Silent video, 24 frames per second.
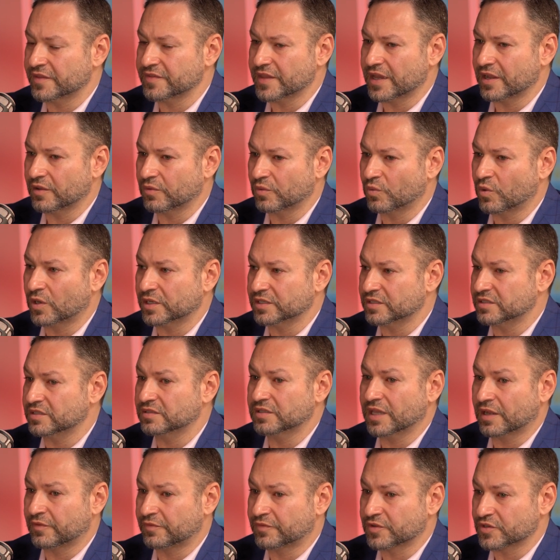And
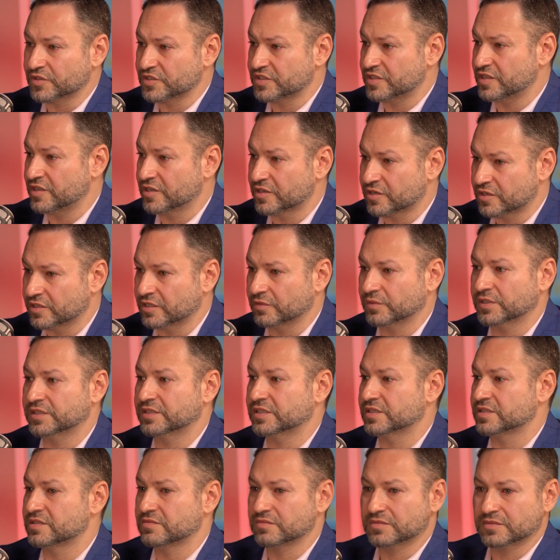that first year, and then we
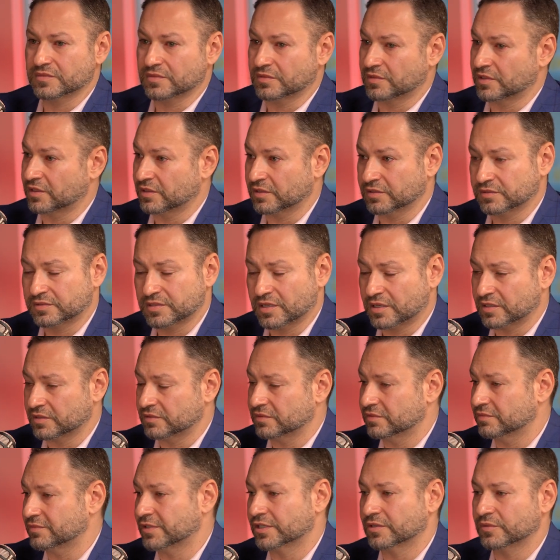did a
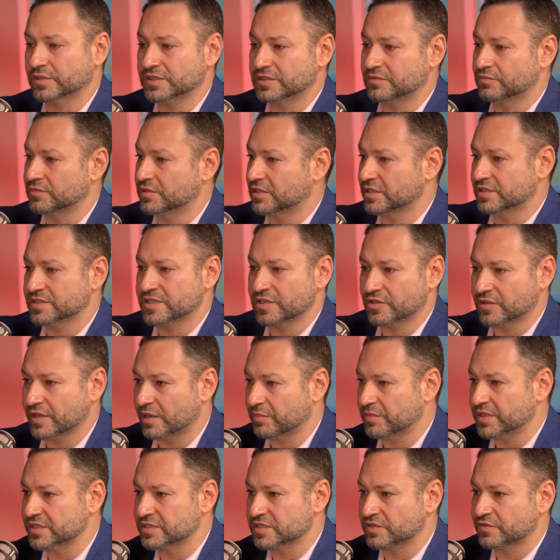ton. We continued
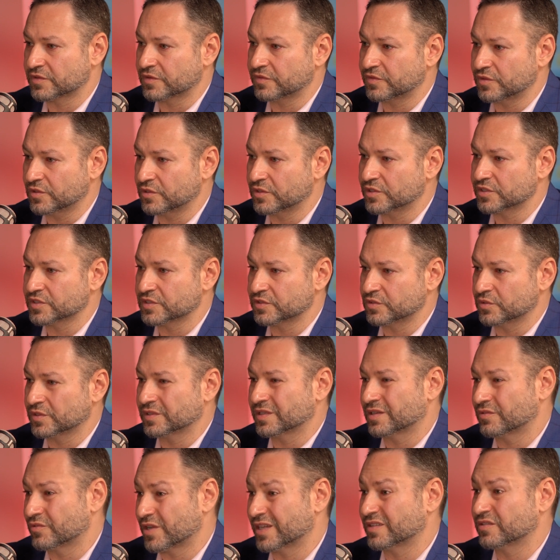that business for a few years doing
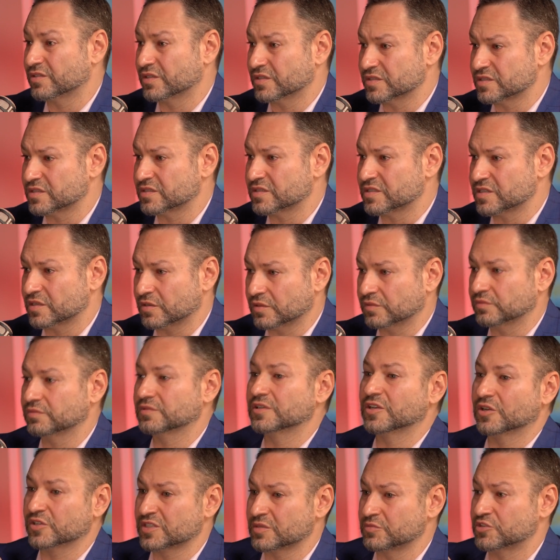the rentals until
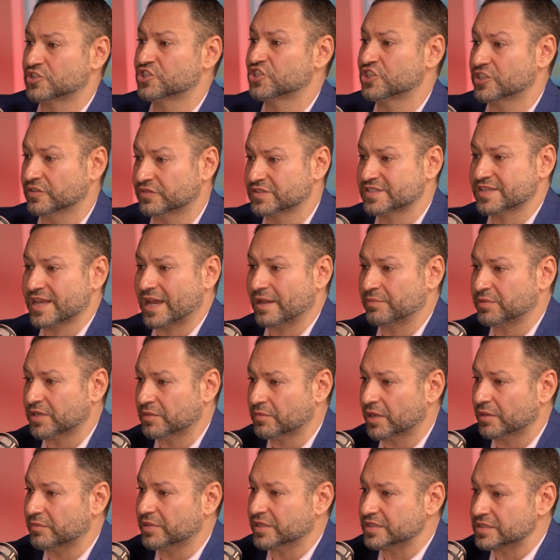some shifts happened
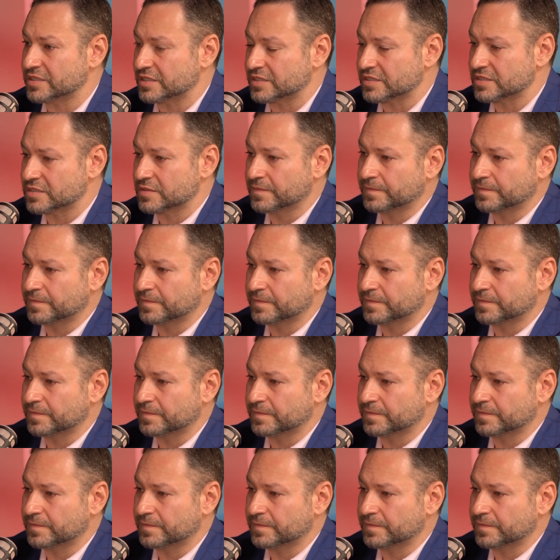in my business.